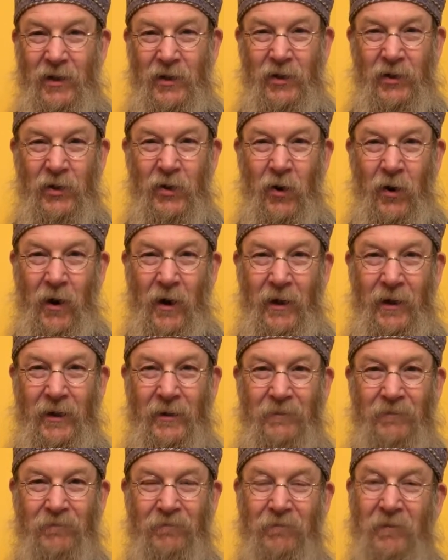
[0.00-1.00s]
dog.
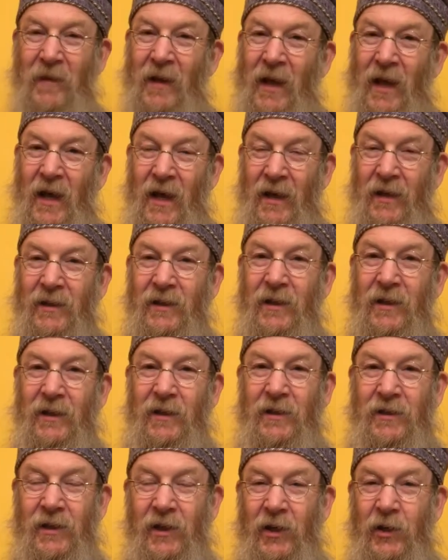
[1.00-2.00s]

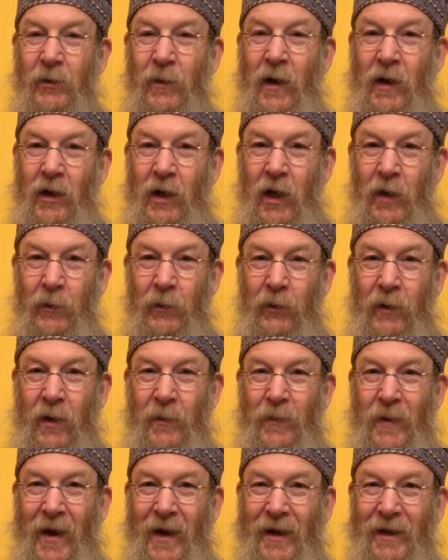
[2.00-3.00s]
Stick around, I'll be right
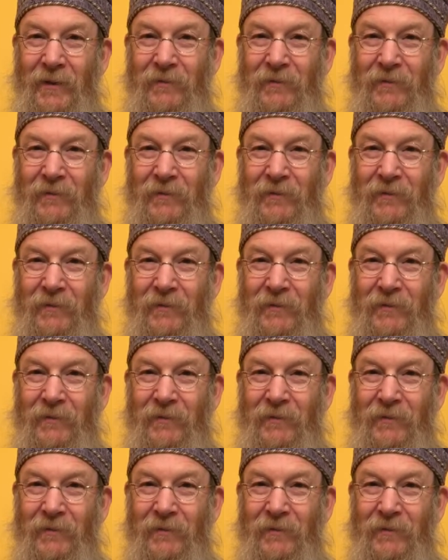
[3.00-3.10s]
back.